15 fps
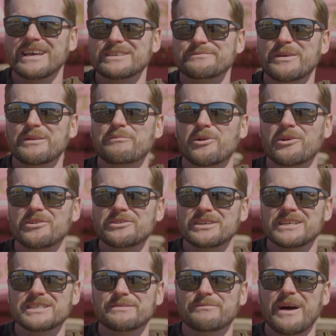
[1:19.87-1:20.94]
has been
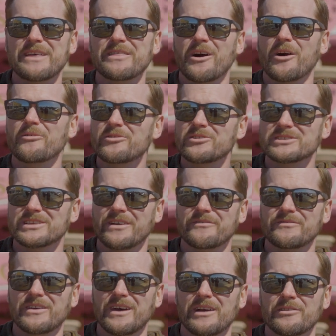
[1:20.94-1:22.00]
purchased by the owners
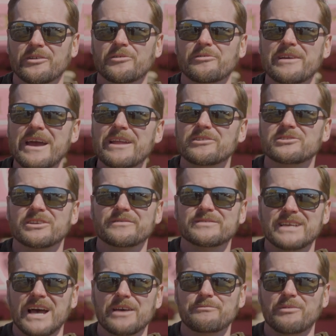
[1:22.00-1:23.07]
of the creators of
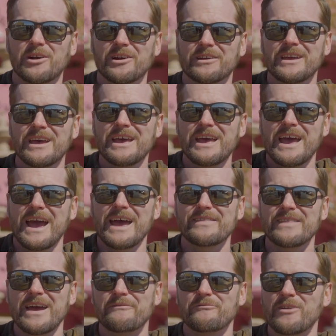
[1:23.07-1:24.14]
South Park, and
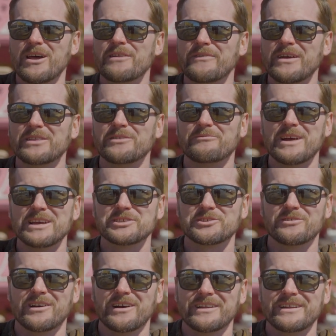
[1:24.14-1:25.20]
they've renovated the
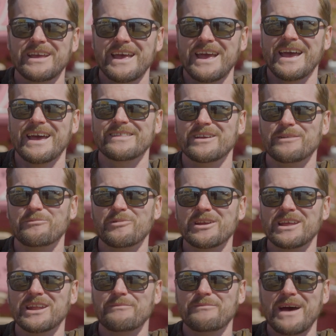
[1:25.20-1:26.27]
restaurant and they're
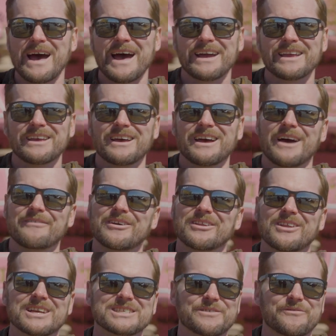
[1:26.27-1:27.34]
bringing it back. I've had
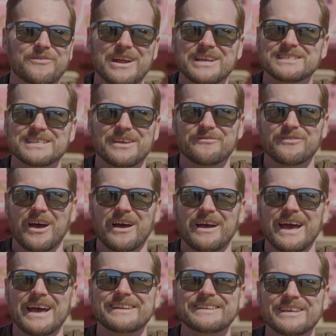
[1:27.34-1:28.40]
lots of friends that have
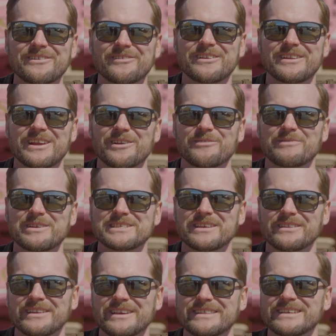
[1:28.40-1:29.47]
had dinner in here
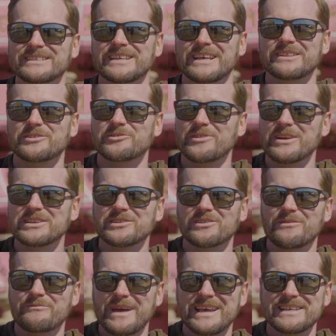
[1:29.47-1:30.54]
recently. They said the drinks are
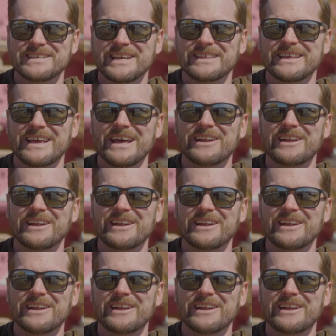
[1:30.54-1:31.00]
amazing, the